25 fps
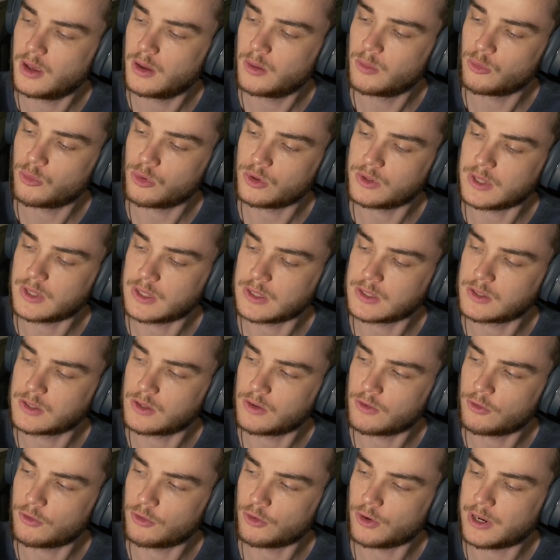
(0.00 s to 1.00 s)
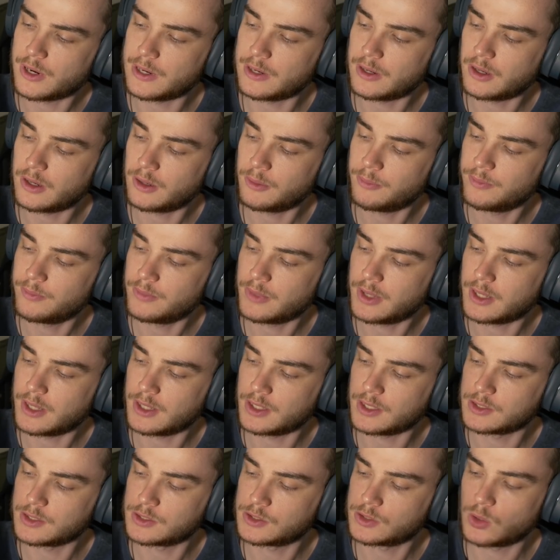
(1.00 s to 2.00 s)
presents Friday, a
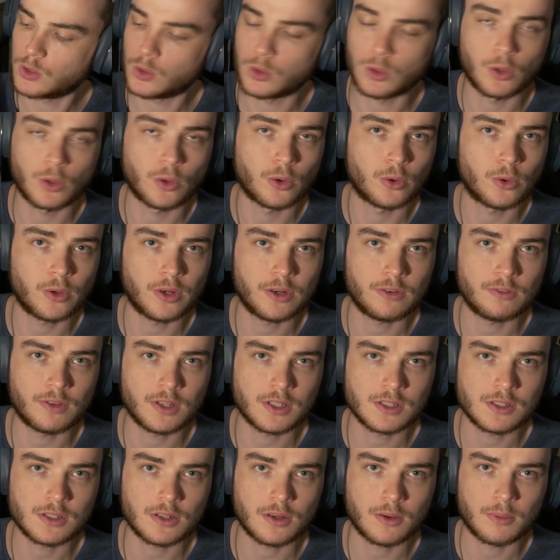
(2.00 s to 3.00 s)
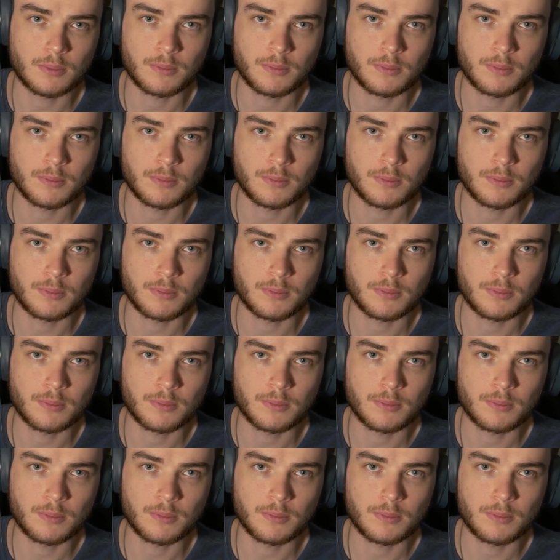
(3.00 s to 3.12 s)
solo adventure.